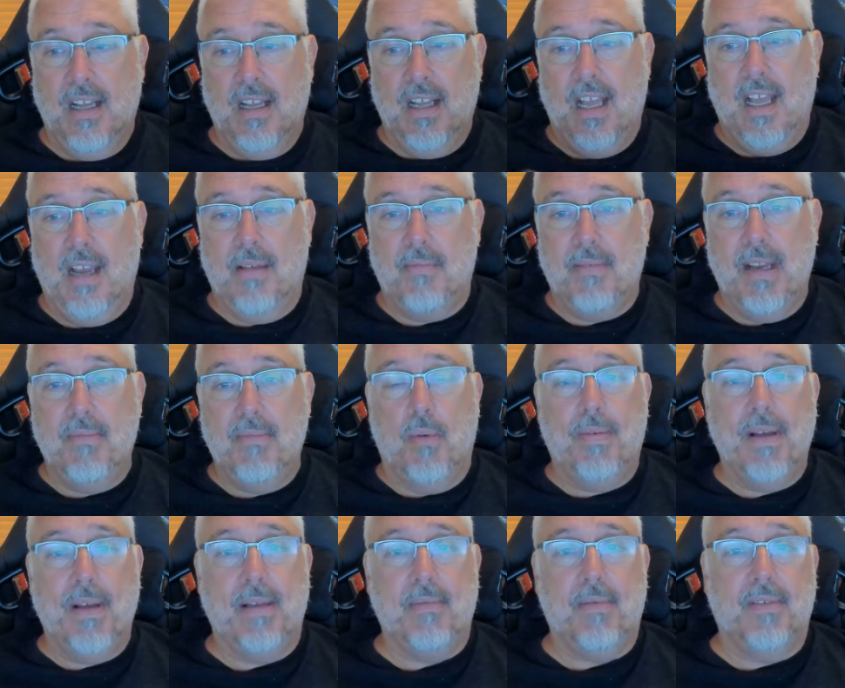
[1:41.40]
how many more
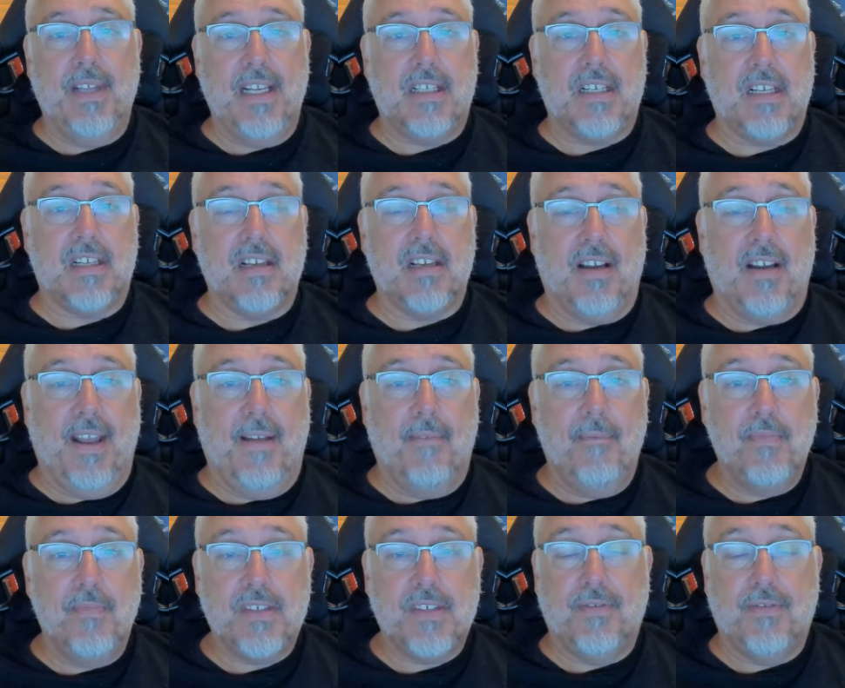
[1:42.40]
people need to die
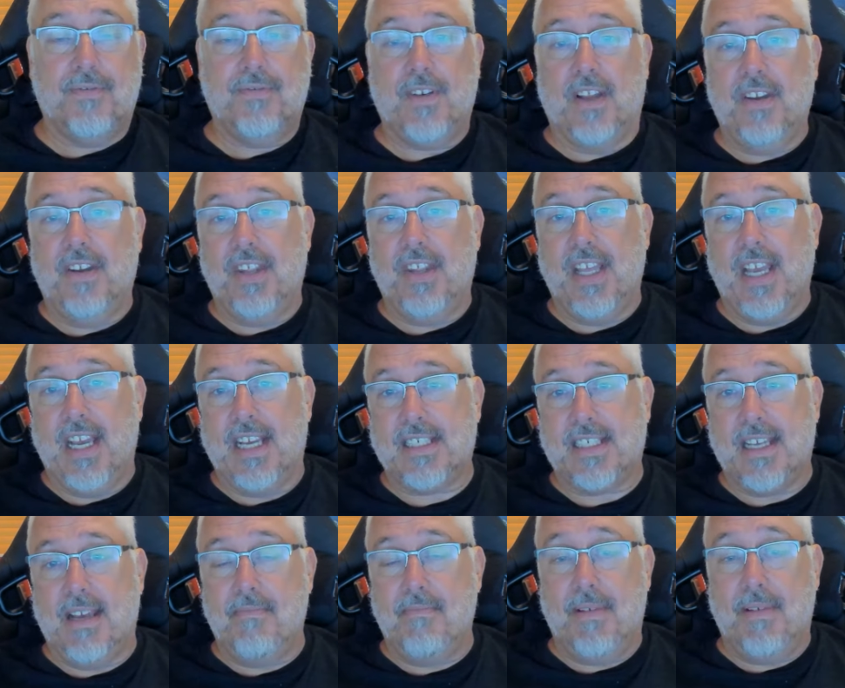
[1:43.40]
to fund the
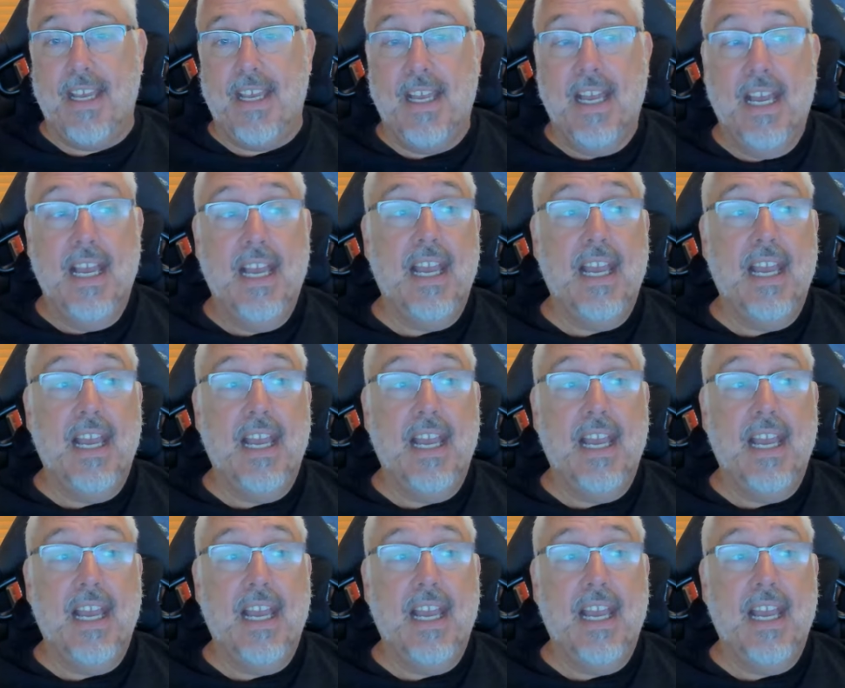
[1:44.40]
SNP.